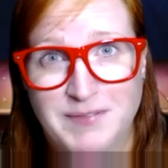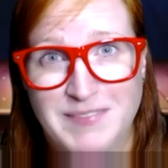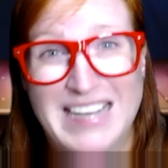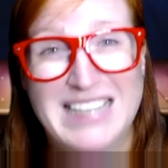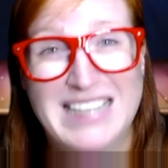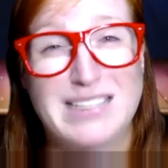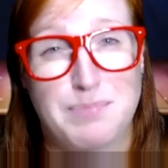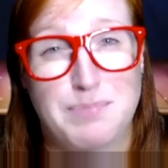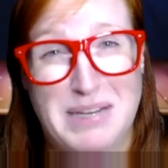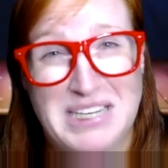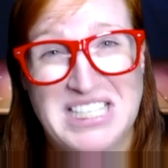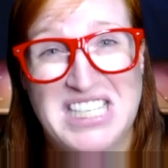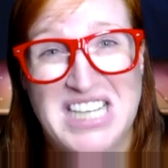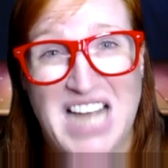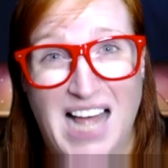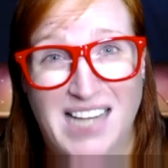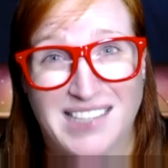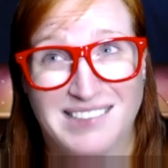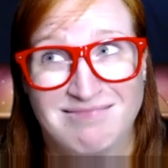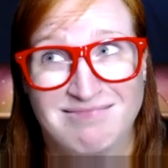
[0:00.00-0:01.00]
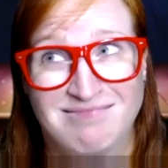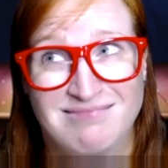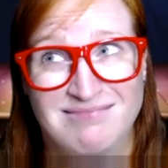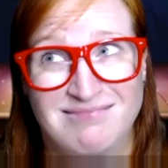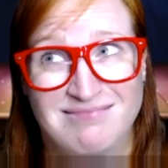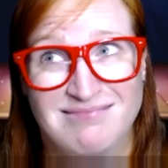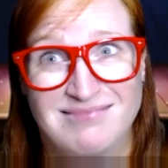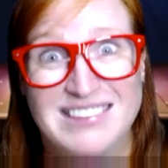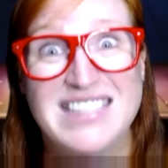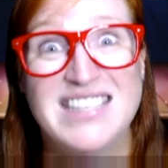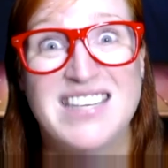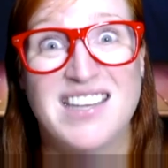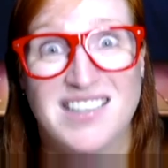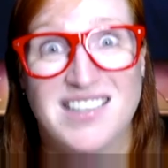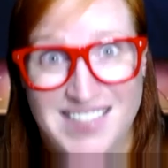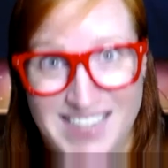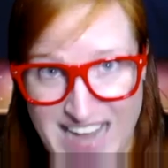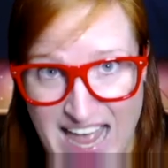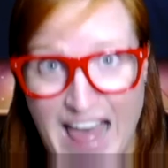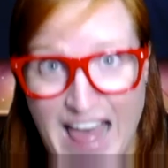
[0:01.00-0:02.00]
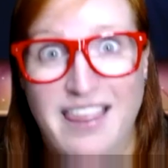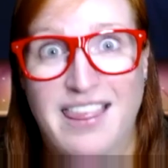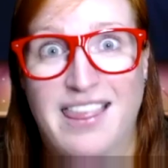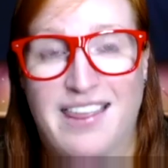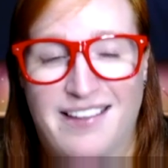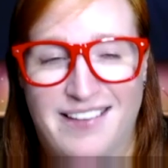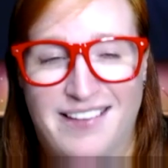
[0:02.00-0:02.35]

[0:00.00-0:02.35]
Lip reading: It's been done to death.